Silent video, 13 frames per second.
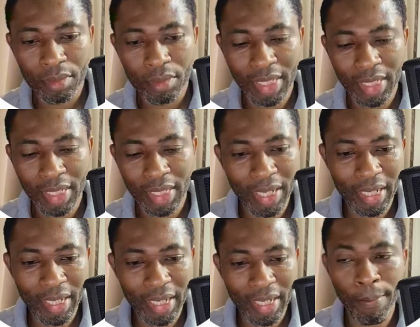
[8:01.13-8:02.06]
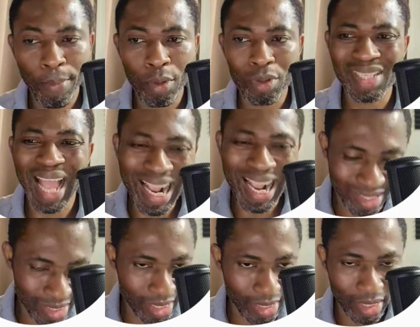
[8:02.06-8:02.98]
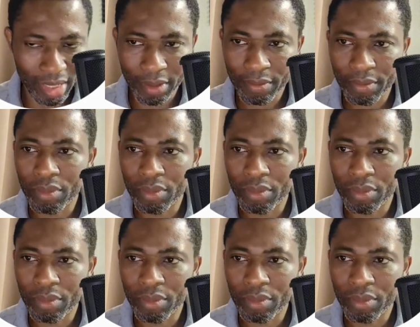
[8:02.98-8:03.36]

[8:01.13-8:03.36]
that package import asterisk,